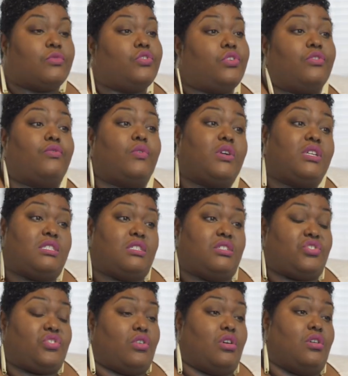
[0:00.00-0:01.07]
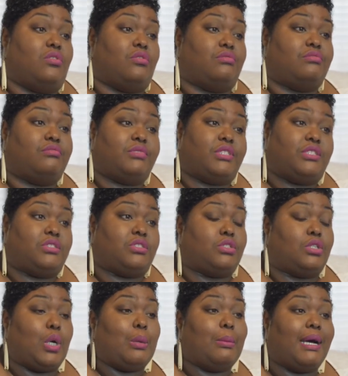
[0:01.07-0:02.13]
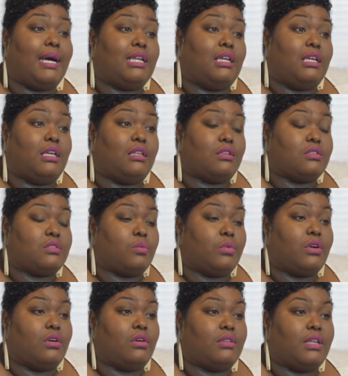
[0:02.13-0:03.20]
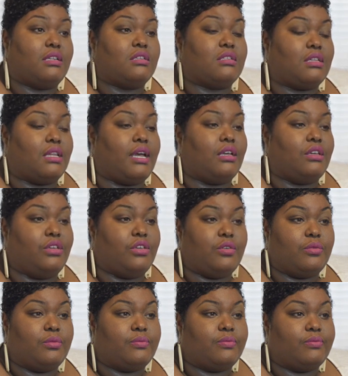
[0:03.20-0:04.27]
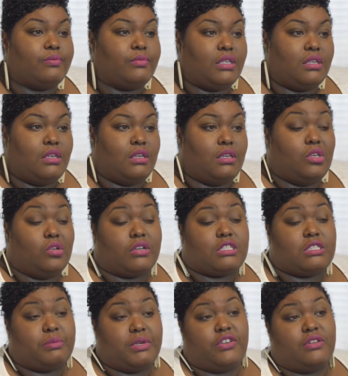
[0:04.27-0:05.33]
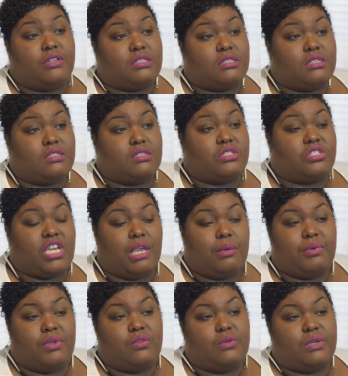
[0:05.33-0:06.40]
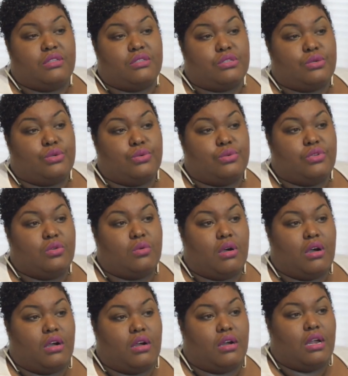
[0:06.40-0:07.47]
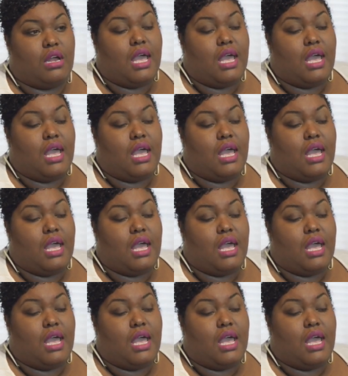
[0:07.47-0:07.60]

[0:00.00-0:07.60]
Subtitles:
Your voice is your own. There's nobody in this world that is like you. Your experiences shape you into who you are.